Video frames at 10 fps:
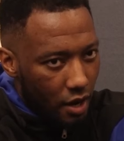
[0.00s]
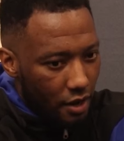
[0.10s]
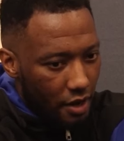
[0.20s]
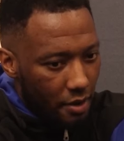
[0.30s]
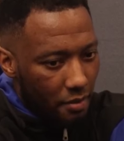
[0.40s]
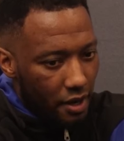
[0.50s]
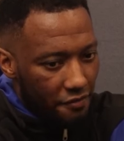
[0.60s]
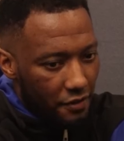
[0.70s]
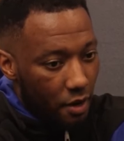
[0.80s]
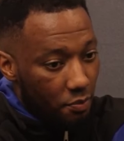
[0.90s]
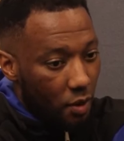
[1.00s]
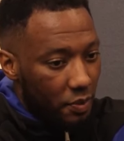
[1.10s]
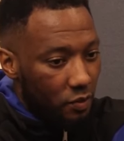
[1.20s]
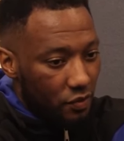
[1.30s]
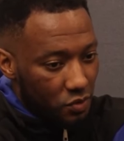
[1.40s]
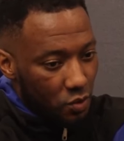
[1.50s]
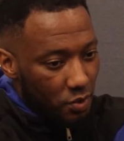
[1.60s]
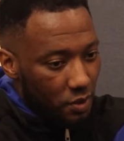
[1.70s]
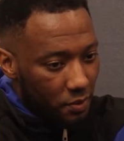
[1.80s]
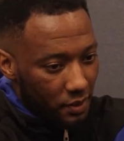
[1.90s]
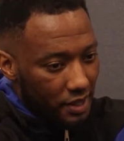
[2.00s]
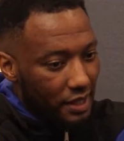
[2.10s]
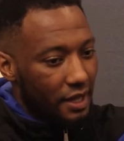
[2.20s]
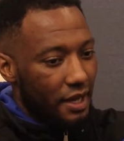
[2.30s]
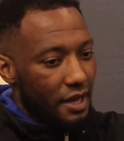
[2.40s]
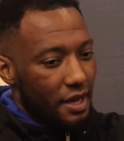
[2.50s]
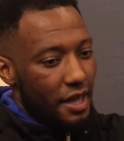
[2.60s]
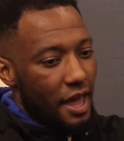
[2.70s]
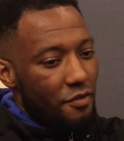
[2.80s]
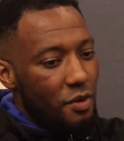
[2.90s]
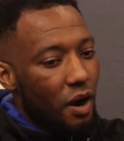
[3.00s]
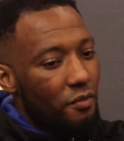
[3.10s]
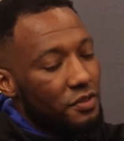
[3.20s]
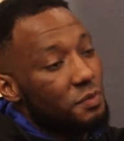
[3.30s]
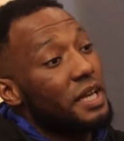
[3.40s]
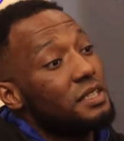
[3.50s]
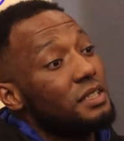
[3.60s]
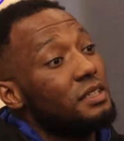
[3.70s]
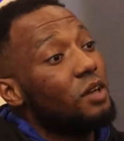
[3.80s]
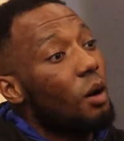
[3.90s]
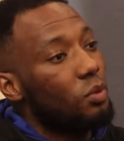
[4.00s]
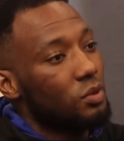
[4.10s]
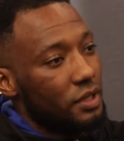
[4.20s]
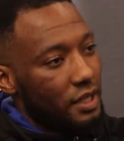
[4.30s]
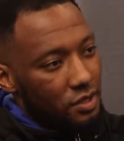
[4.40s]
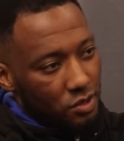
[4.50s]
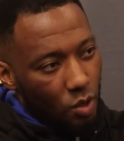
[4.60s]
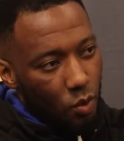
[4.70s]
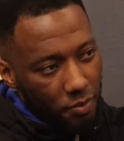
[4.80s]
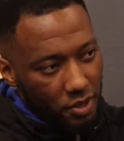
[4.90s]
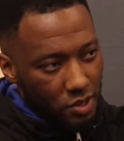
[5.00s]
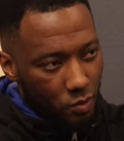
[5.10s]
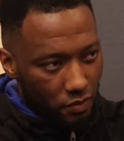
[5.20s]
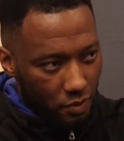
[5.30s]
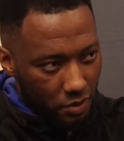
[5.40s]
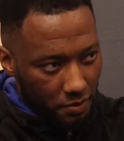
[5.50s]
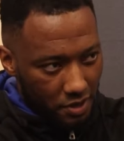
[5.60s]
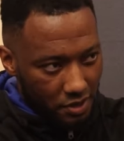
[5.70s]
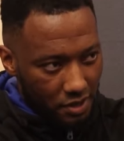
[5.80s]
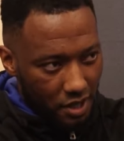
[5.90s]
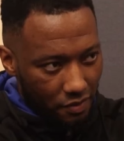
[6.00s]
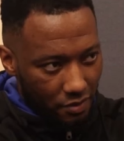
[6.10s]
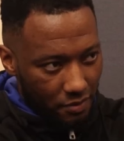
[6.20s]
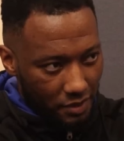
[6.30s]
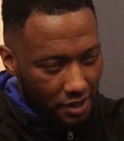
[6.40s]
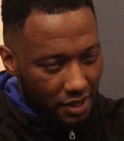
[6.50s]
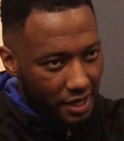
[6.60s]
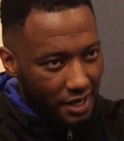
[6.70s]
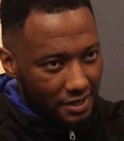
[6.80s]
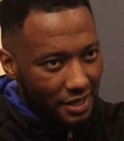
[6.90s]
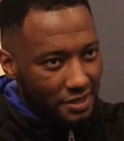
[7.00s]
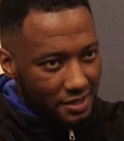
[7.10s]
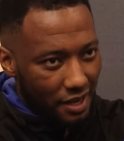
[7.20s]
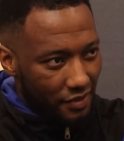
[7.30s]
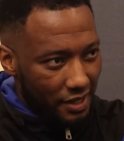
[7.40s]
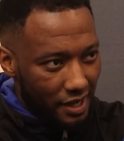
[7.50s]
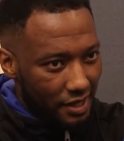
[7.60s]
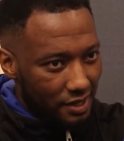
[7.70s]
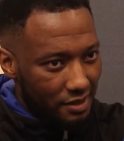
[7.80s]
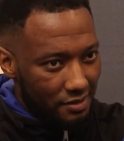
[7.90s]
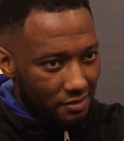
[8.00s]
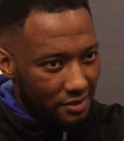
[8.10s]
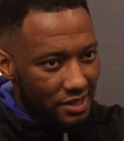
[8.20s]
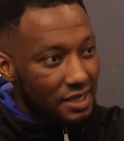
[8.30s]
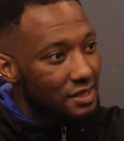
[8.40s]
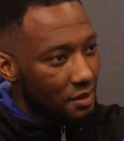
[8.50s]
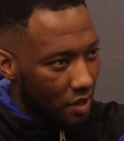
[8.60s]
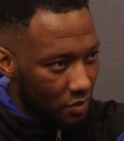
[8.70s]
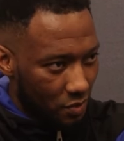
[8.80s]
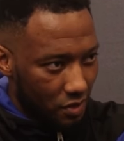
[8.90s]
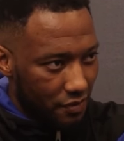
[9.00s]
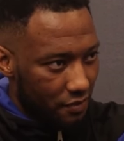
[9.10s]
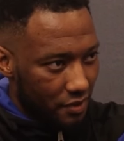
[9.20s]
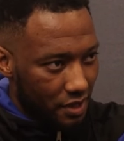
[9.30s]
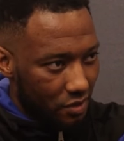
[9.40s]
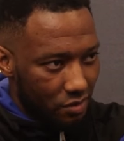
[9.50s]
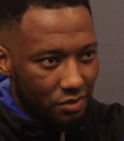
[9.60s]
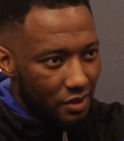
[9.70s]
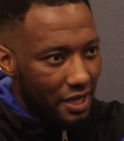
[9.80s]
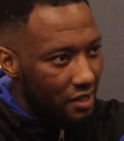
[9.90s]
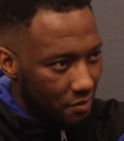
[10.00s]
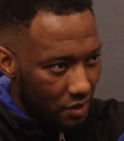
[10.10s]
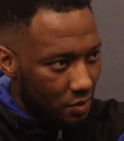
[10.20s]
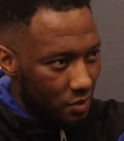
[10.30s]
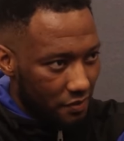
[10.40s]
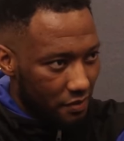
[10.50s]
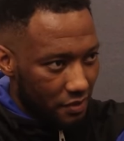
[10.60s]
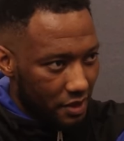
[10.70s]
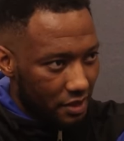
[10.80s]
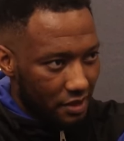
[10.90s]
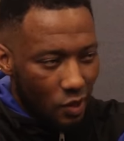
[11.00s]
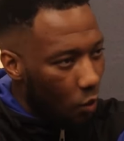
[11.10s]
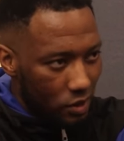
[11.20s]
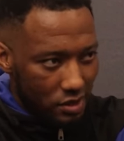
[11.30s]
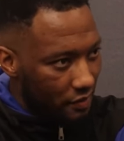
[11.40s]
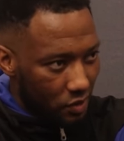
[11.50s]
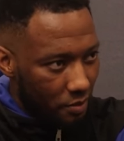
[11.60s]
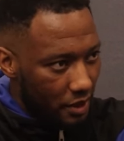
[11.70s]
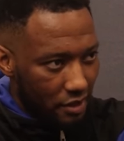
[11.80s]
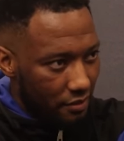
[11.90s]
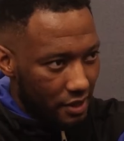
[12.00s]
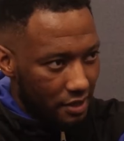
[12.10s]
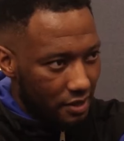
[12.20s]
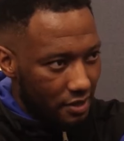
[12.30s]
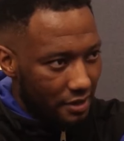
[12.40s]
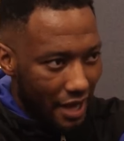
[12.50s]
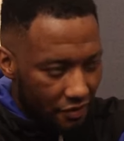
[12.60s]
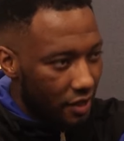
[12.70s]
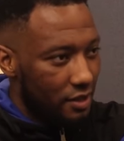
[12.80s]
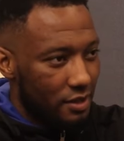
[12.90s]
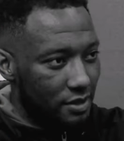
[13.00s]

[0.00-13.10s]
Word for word: um, a, a property with two people in, every month is basically doubled in that because you've got yeah, one yeah. person in one room, one person in the other room. Yeah, of course, yeah. So let's say I've had like 60 months worth of rent, mm. 80 months worth of rent. No one's ever not paid the rent. Never.